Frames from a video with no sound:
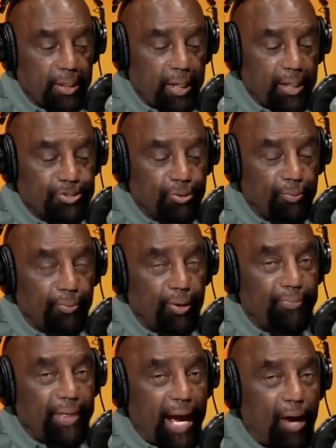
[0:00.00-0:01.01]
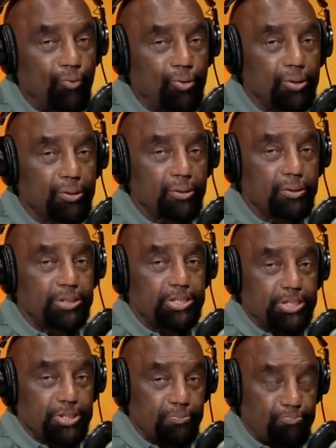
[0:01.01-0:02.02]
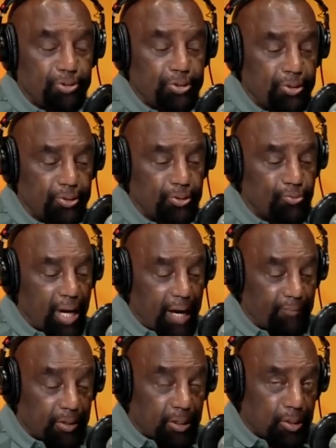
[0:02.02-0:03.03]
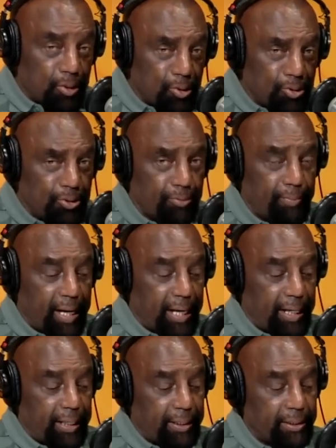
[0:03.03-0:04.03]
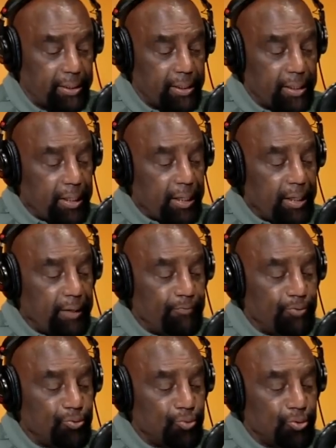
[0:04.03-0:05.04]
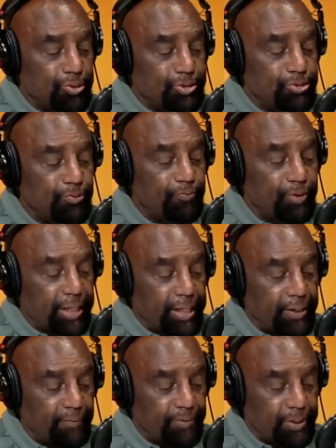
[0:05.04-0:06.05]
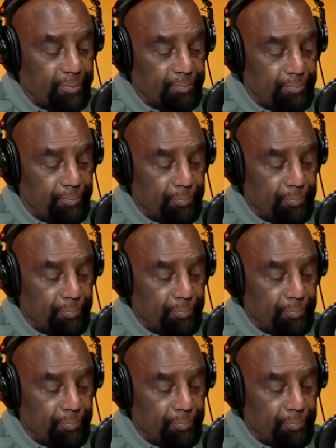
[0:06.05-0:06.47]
And so, but that would disappear. You would have a clearer mind if you were to forgive them.